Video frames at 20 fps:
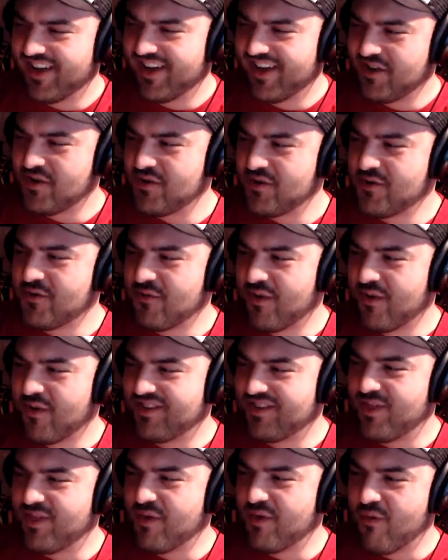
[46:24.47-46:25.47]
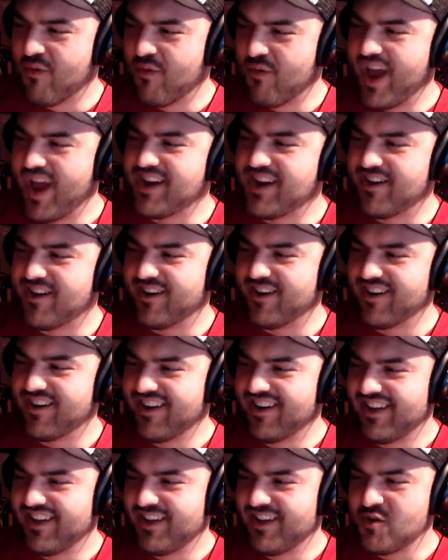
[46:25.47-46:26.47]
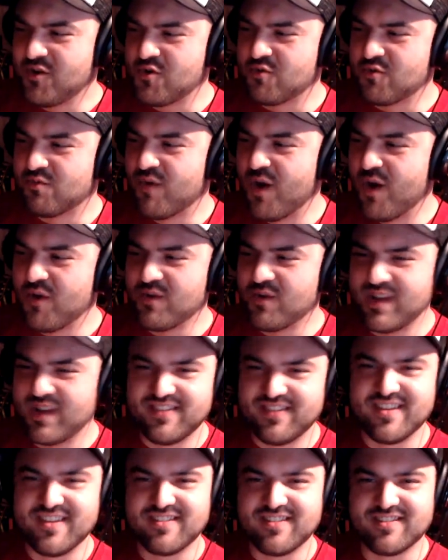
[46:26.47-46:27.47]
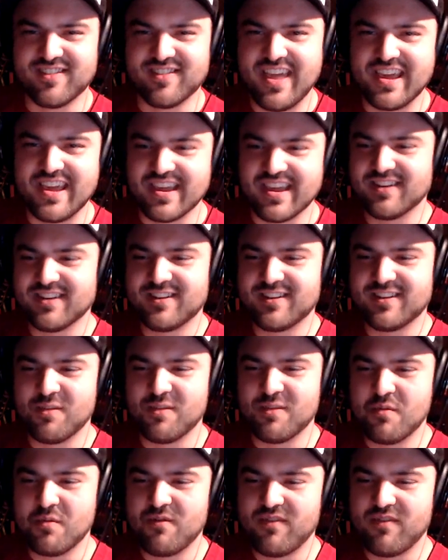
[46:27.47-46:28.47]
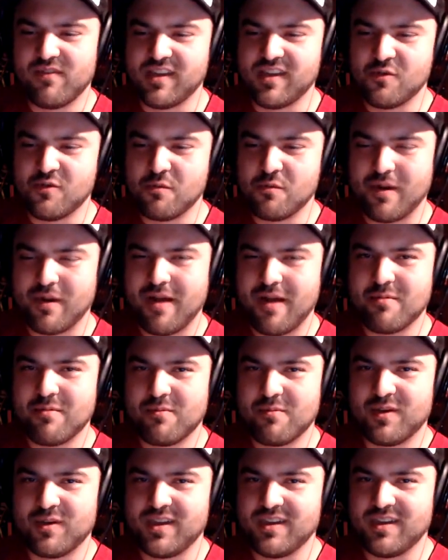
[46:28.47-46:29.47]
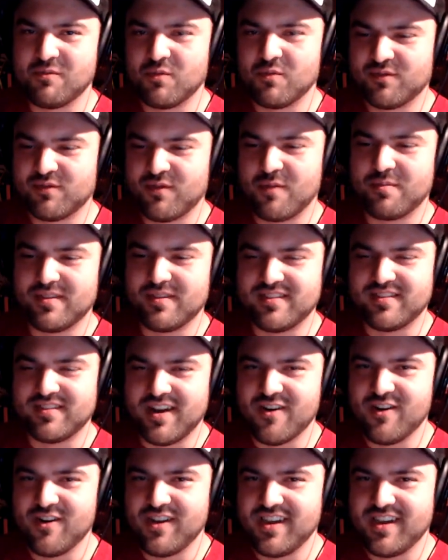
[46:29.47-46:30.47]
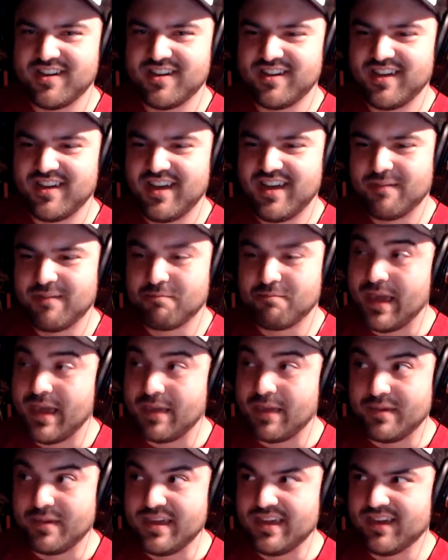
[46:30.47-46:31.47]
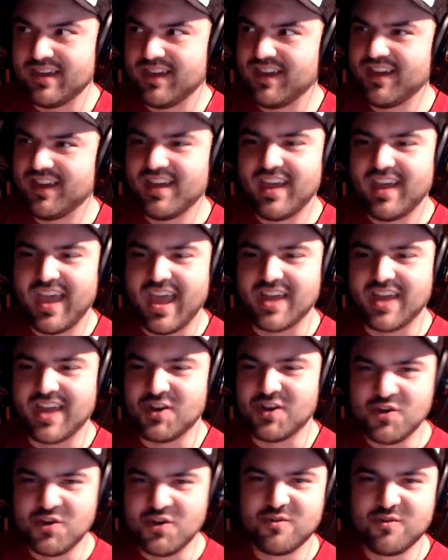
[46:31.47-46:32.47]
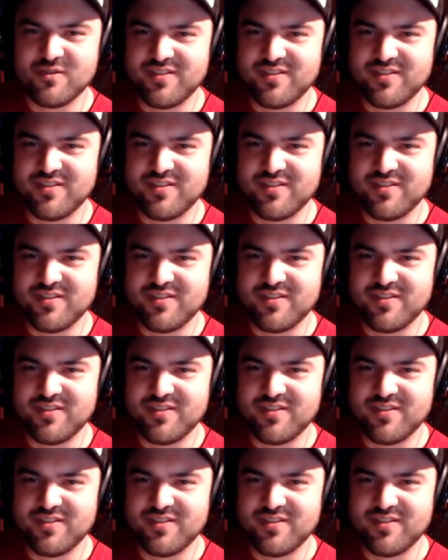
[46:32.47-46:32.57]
who was the writer who wrote in this lake into the movie, who probably was from this area, maybe, and knew